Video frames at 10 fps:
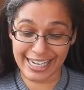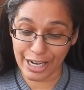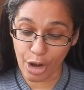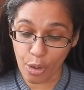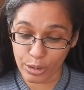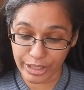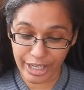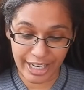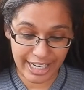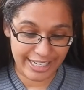getting colder
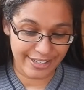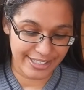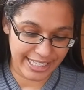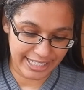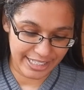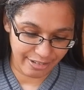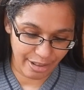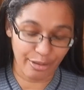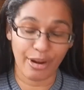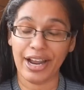in New Zealand, so I
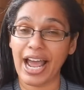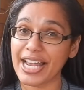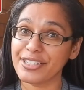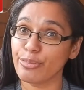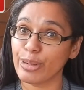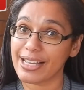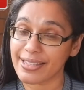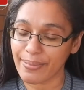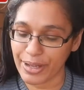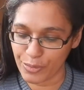thought I should buy
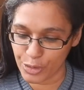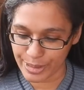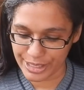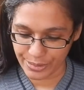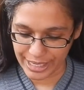something warmer to